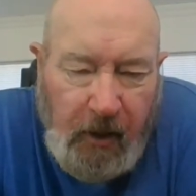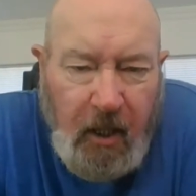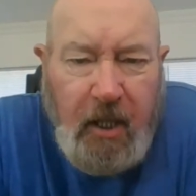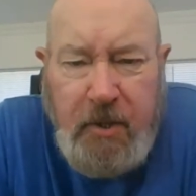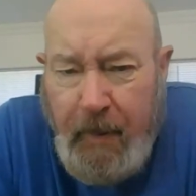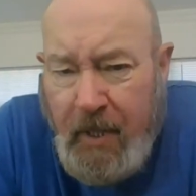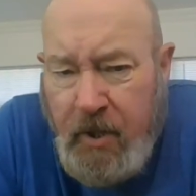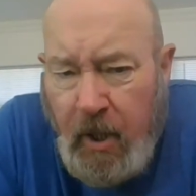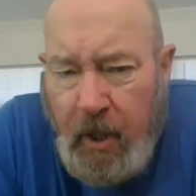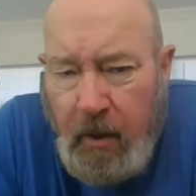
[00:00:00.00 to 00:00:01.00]

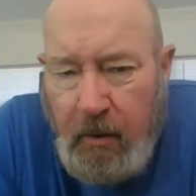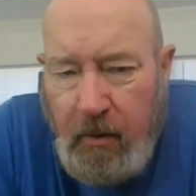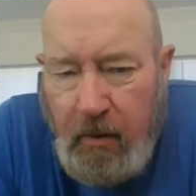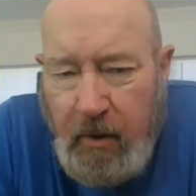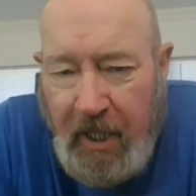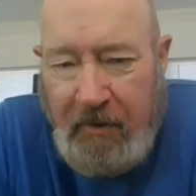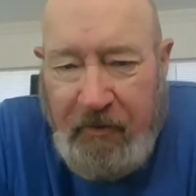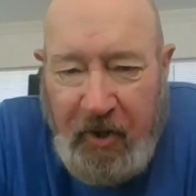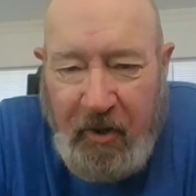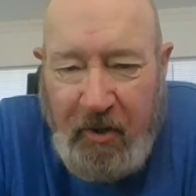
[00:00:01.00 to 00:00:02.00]
Especially if
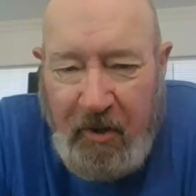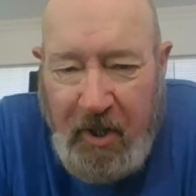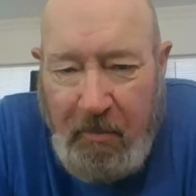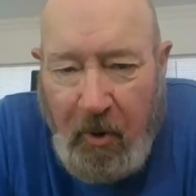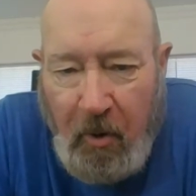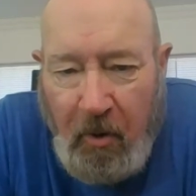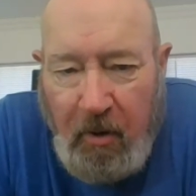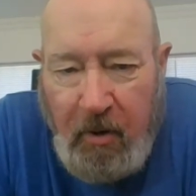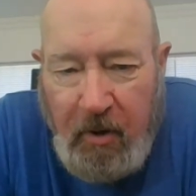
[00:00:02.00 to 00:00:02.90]
you're a liberal